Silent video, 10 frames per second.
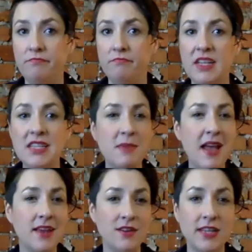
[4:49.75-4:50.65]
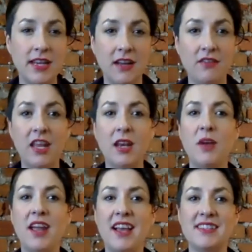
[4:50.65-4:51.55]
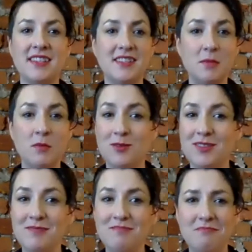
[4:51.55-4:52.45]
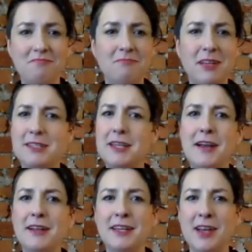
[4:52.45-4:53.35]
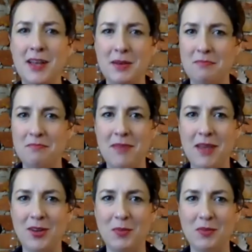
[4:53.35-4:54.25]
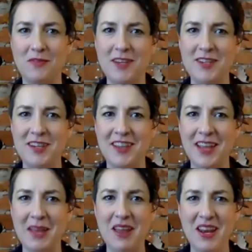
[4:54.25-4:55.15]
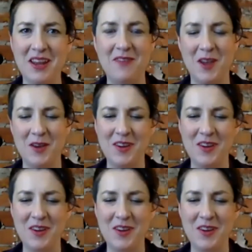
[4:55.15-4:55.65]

That's my understanding of it anyway, as someone who's entirely non-medical profession, unlike many of you.